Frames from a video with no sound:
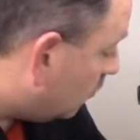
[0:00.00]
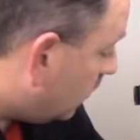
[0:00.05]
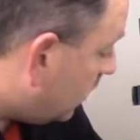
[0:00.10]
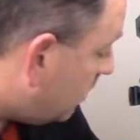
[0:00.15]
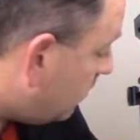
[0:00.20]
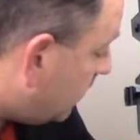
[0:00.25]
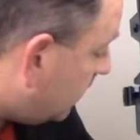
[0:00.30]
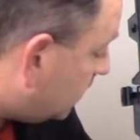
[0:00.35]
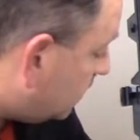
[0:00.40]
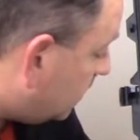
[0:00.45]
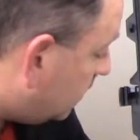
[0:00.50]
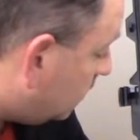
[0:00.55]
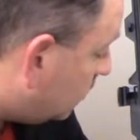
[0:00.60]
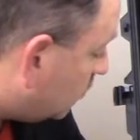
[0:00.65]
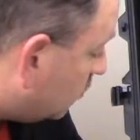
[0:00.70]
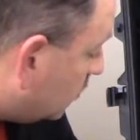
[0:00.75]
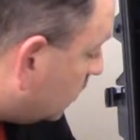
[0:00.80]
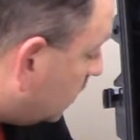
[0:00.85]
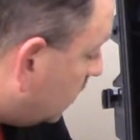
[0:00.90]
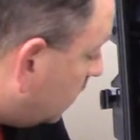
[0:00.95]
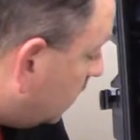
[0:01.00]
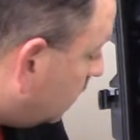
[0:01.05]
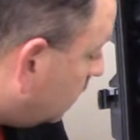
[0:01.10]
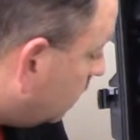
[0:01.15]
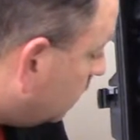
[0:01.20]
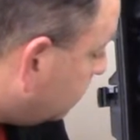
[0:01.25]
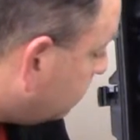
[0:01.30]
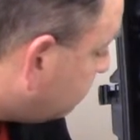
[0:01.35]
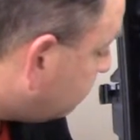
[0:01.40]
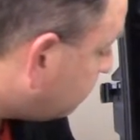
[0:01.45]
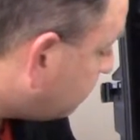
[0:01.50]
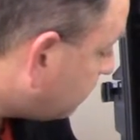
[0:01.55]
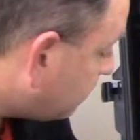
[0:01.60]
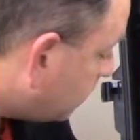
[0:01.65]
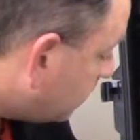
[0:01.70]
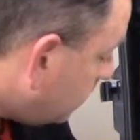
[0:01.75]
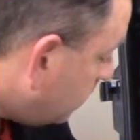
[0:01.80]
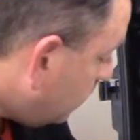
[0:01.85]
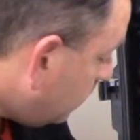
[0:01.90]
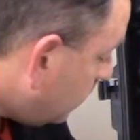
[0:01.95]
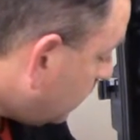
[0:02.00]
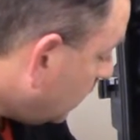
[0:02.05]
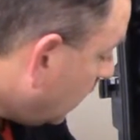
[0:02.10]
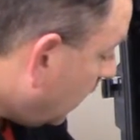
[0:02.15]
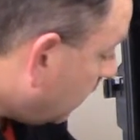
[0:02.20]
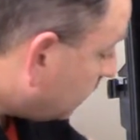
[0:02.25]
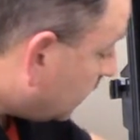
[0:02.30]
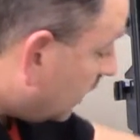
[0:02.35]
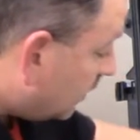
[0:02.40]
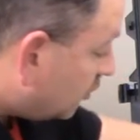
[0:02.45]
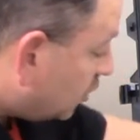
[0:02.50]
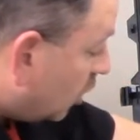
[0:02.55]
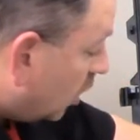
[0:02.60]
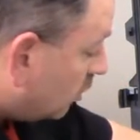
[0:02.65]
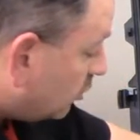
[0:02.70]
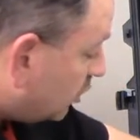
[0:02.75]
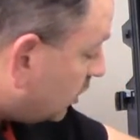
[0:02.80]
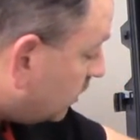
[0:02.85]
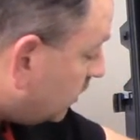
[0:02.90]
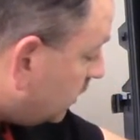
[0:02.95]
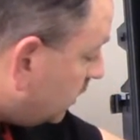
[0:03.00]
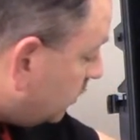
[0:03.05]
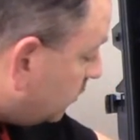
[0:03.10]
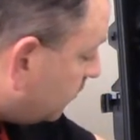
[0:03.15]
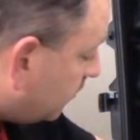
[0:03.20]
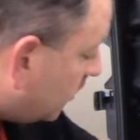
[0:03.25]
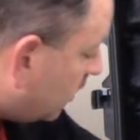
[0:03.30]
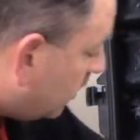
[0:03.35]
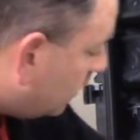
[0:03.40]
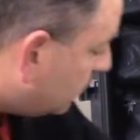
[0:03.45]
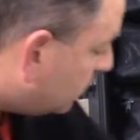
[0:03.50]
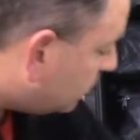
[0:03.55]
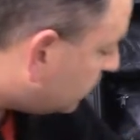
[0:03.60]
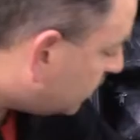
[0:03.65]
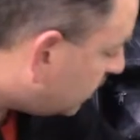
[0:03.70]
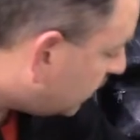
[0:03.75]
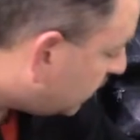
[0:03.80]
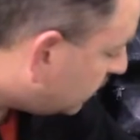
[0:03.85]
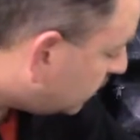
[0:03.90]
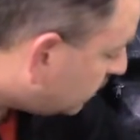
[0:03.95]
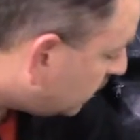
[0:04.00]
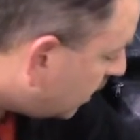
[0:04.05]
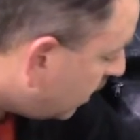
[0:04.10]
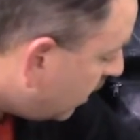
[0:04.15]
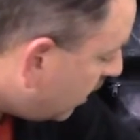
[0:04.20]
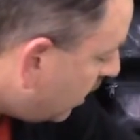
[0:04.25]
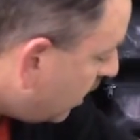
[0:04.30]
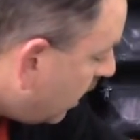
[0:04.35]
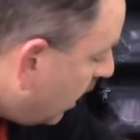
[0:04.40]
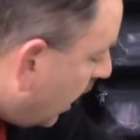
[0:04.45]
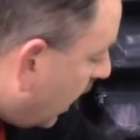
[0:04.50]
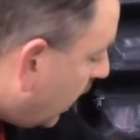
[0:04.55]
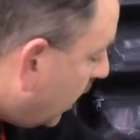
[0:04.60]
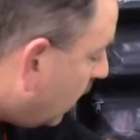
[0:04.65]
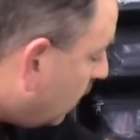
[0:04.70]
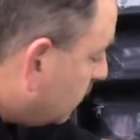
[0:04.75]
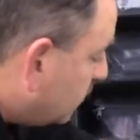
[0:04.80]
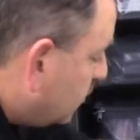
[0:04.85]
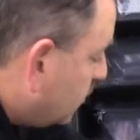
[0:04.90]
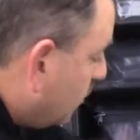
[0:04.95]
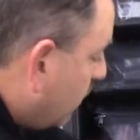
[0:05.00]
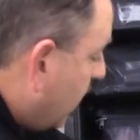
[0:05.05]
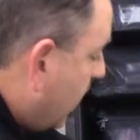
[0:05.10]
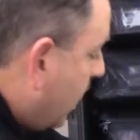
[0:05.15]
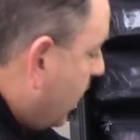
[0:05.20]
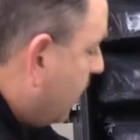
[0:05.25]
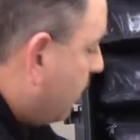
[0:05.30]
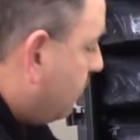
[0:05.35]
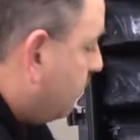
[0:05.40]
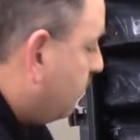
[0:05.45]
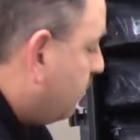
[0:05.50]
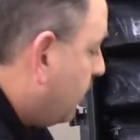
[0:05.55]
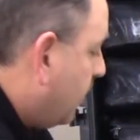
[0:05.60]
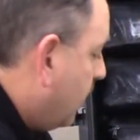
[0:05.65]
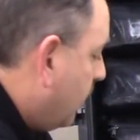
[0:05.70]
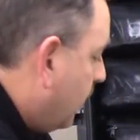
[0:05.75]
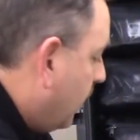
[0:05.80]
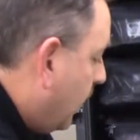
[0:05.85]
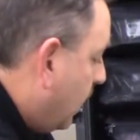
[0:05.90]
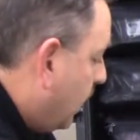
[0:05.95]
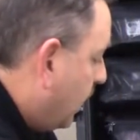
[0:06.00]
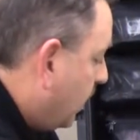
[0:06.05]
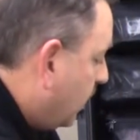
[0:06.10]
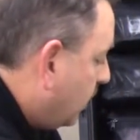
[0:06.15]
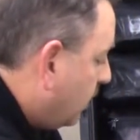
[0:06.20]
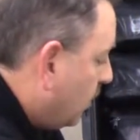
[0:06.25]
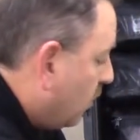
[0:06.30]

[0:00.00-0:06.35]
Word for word: RAEMet sensors here. I've got charging leads for all those things. I also have a